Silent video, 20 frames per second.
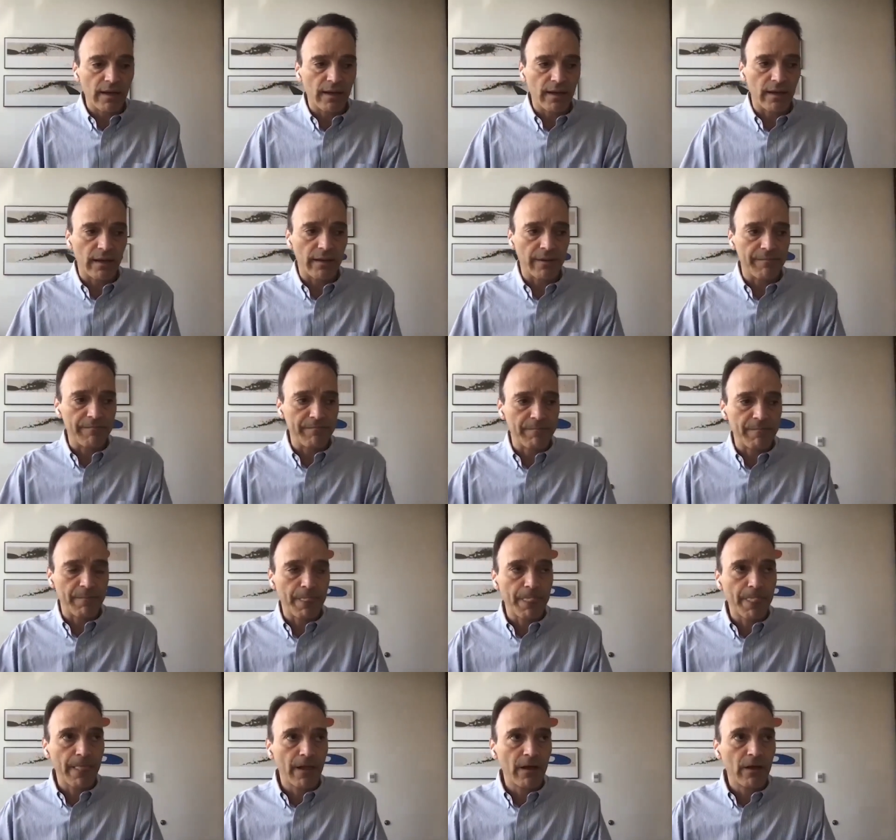
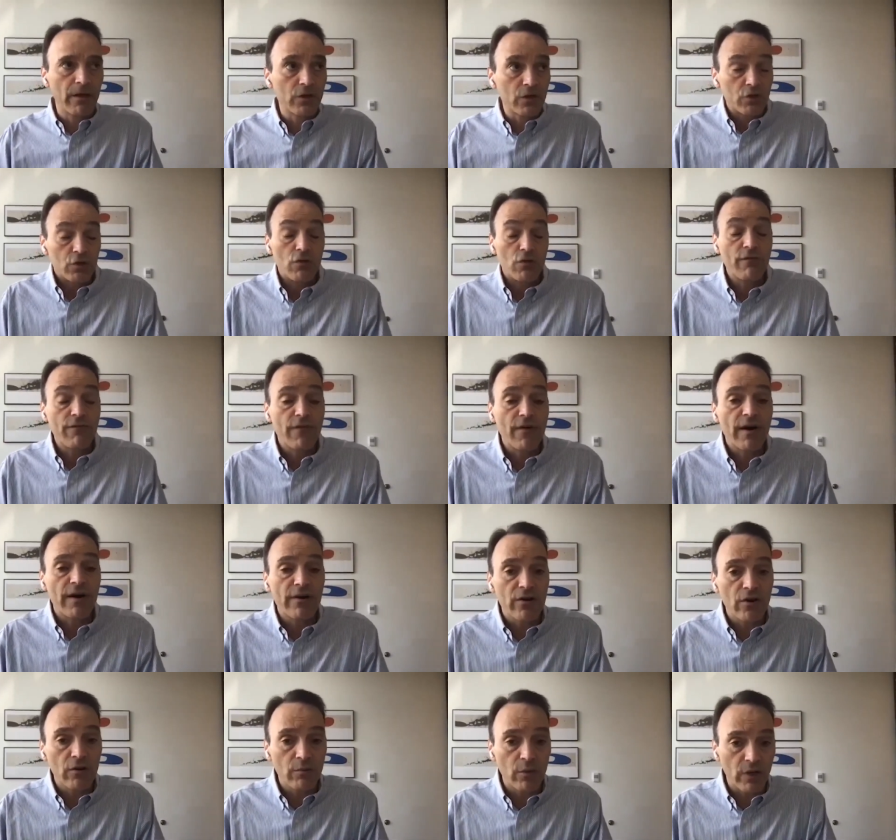um, so
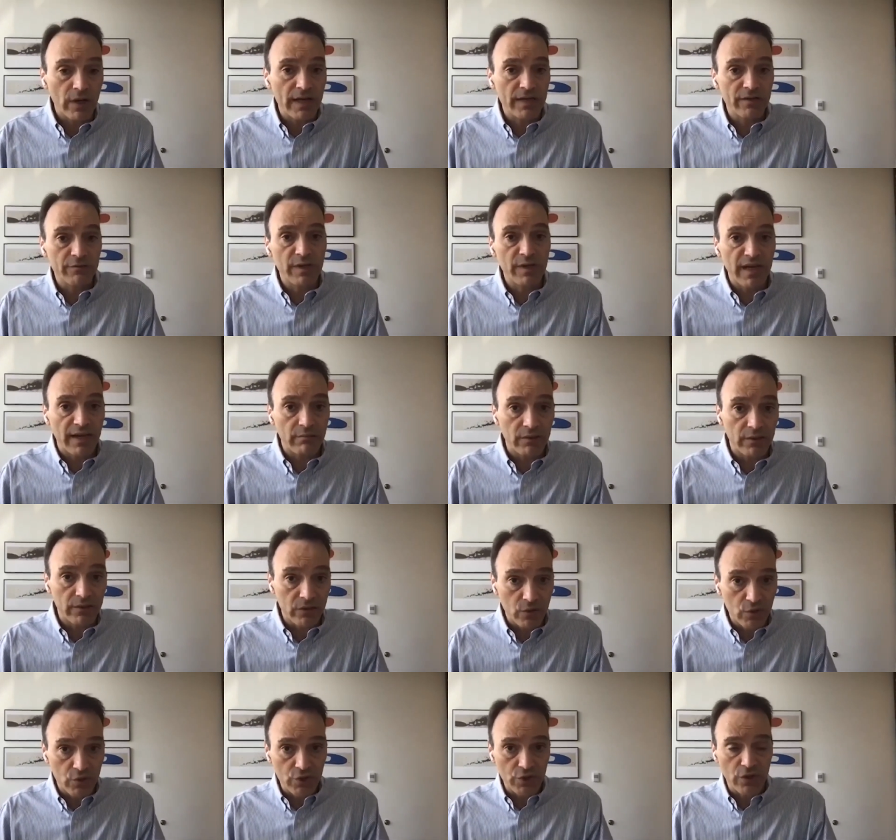far, nobody has been able
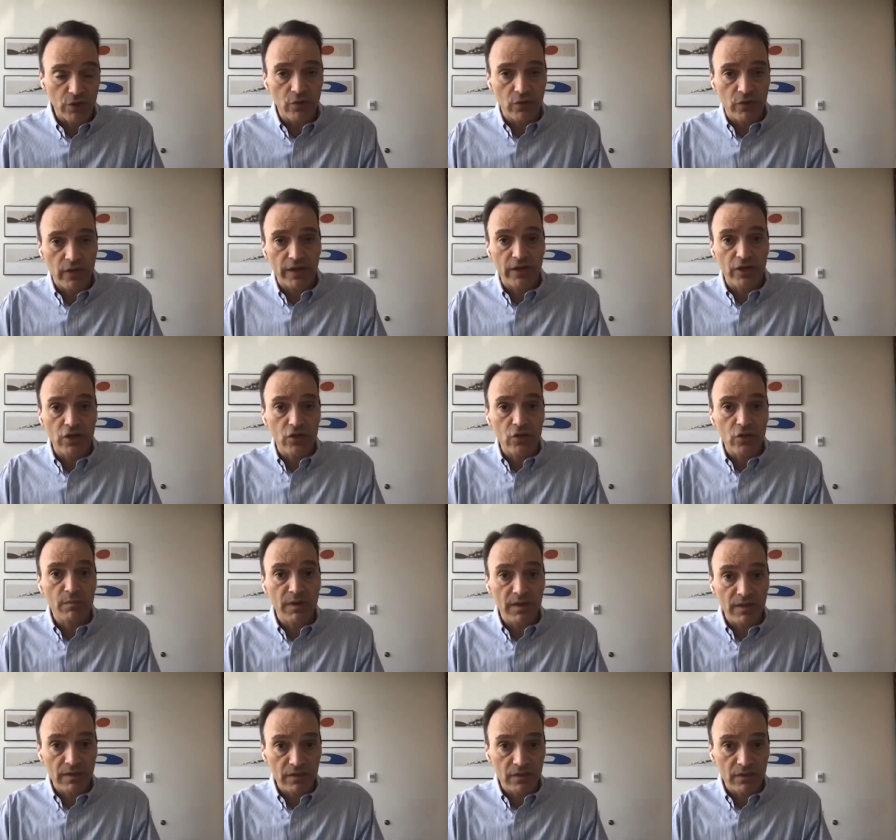to show that
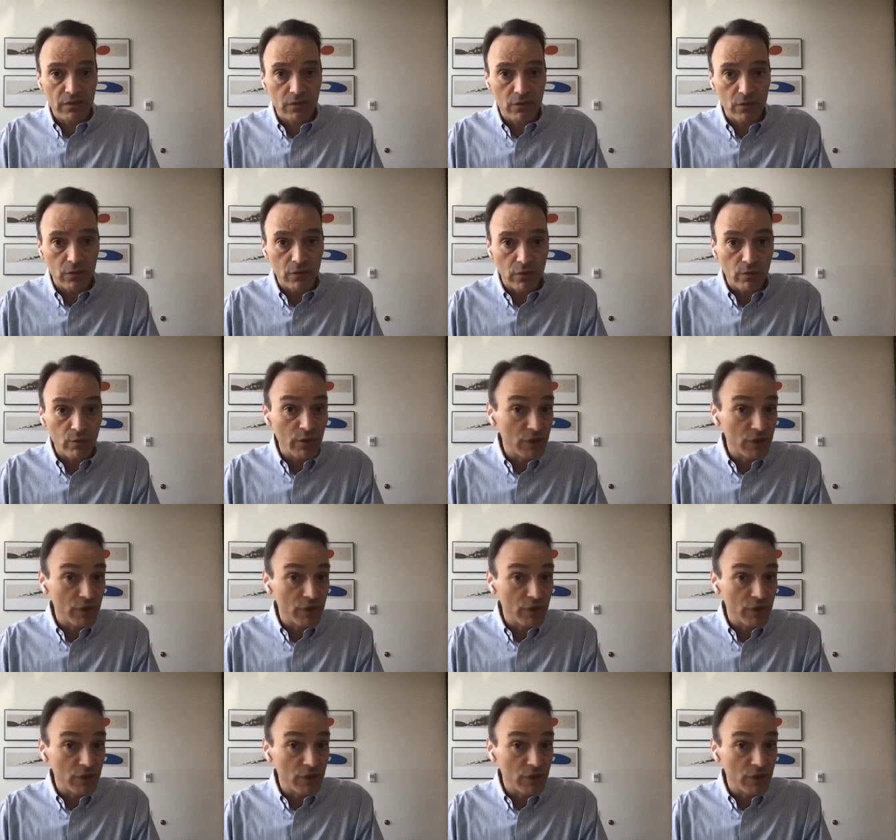humans could